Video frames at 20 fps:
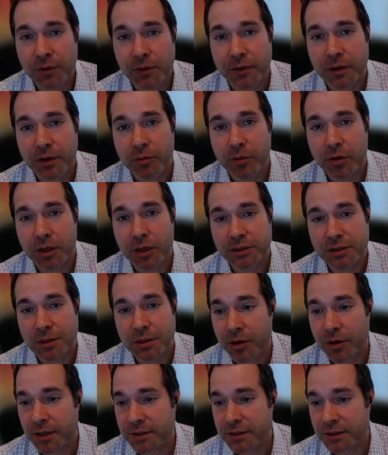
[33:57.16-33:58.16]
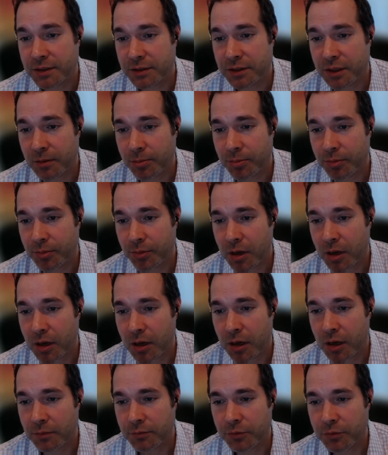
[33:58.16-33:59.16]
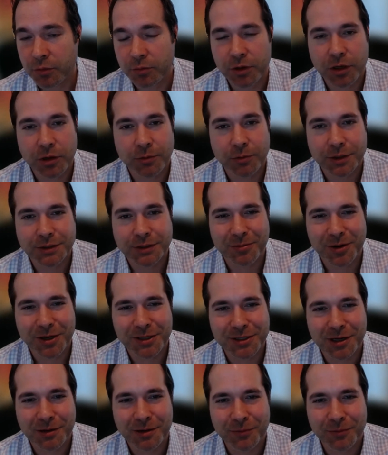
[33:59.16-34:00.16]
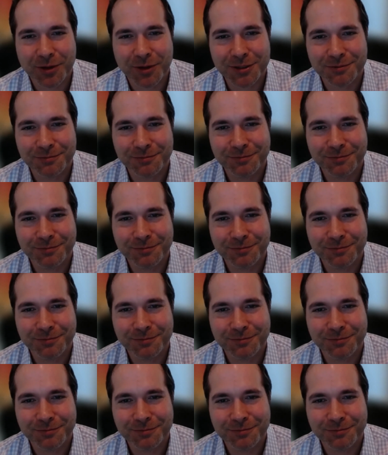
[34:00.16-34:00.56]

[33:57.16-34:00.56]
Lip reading: I think we had to summarize this up. You want to summarize it up for us?